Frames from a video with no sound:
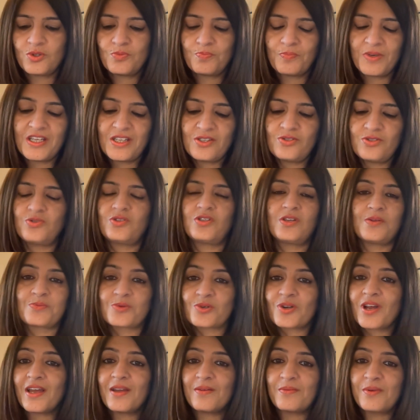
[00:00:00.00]
Please do
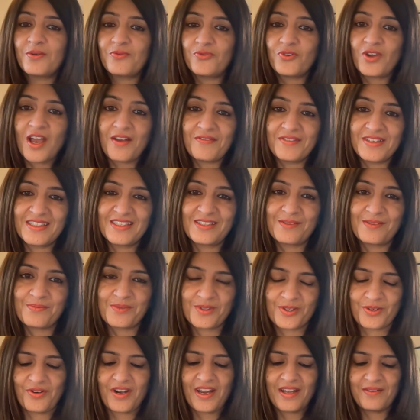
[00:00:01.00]
subscribe if you haven't
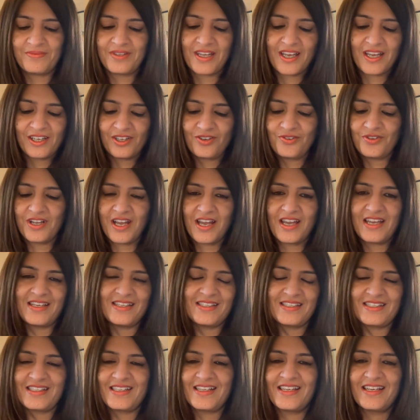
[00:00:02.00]
subscribed. Thank you
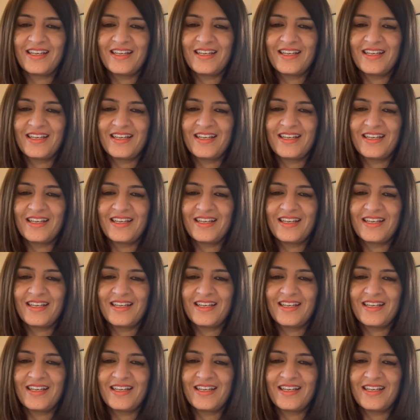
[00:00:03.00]
guys.